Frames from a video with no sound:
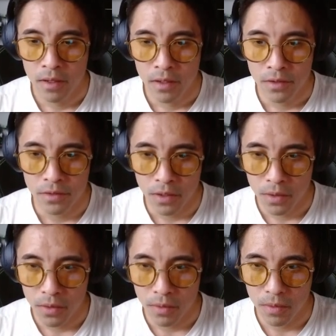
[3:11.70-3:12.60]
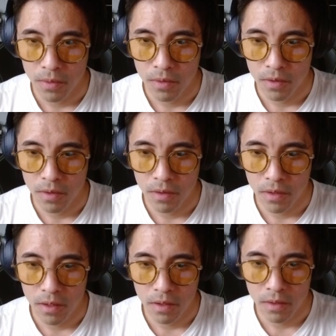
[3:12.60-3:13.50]
So
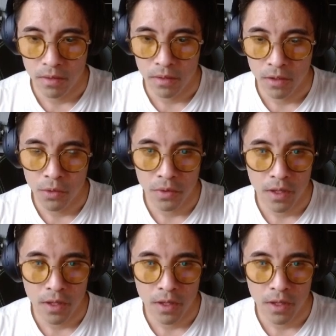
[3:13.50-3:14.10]
the cool